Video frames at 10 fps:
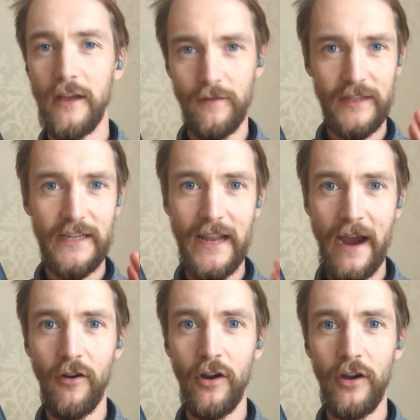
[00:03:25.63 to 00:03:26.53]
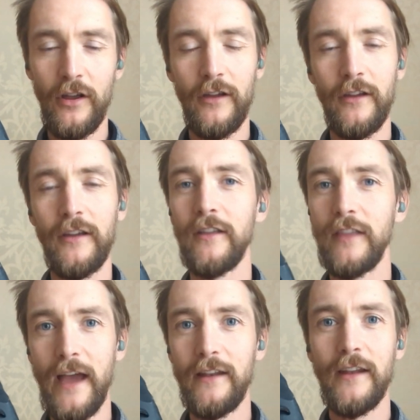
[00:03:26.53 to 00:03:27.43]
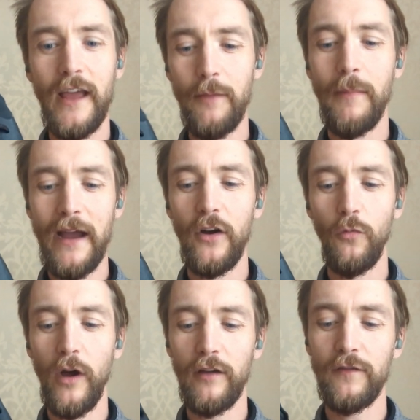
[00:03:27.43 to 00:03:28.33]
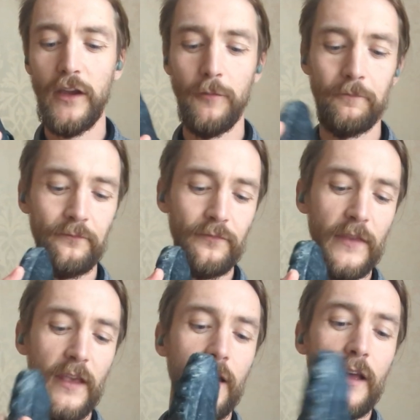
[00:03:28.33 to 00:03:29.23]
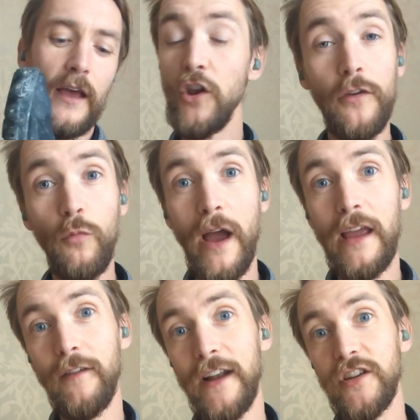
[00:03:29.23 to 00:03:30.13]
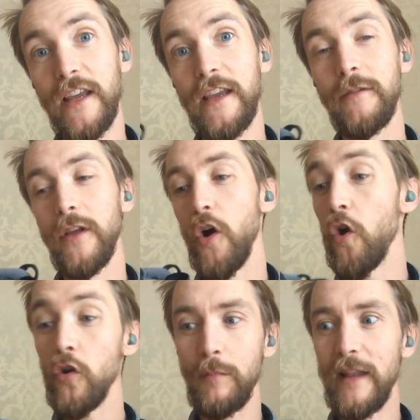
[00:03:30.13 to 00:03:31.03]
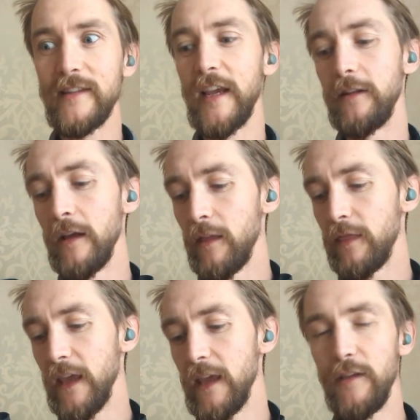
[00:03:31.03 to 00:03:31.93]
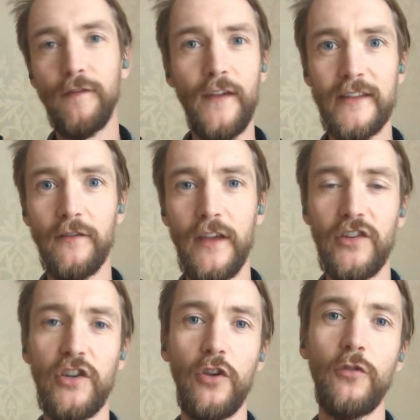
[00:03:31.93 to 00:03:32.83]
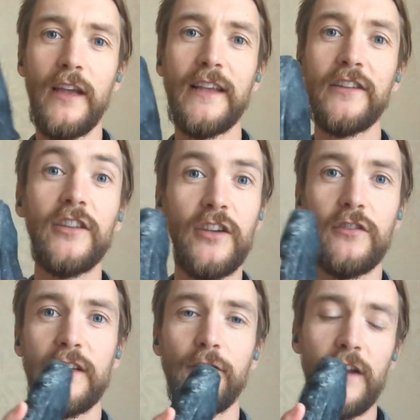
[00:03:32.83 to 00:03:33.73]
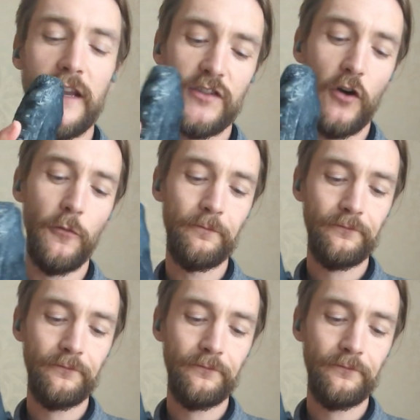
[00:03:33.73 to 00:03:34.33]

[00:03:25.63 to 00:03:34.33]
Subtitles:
if it's narrow, then it might not work for you. Another way of actually augmenting the fit of this shoe is actually to use a different insole.